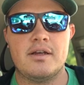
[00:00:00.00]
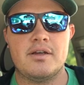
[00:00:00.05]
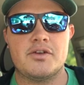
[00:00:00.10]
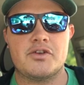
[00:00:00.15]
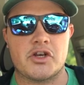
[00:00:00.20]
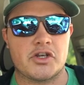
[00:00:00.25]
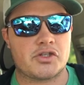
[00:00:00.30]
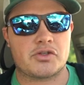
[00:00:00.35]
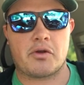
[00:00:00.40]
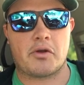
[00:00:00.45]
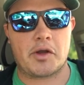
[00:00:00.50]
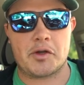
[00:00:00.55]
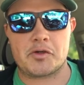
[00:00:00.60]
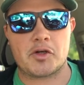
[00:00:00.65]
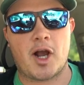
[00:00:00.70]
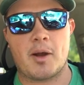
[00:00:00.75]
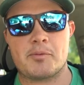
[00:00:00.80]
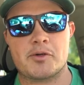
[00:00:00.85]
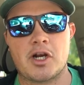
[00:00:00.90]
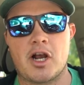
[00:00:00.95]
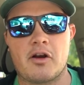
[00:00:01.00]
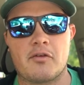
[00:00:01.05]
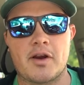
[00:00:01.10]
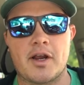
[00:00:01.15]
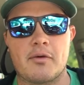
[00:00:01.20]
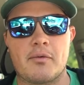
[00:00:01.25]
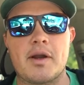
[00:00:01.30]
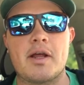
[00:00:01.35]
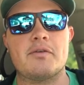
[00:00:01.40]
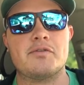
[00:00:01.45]
just throwing a drop shot
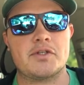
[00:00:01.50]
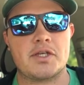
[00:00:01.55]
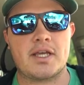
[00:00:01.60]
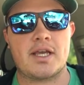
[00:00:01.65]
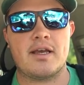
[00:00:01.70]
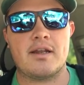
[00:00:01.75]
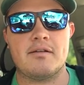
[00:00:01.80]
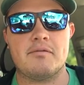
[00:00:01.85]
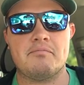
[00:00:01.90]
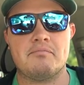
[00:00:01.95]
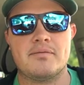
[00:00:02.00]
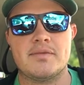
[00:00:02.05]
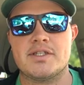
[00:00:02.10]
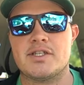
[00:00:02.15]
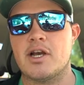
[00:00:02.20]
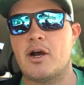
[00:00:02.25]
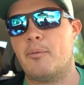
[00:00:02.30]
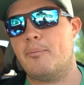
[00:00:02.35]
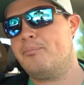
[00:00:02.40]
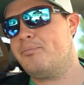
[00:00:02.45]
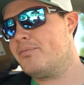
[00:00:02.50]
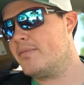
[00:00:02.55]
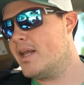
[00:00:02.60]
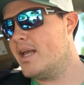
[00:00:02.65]
rig when I was a kid. So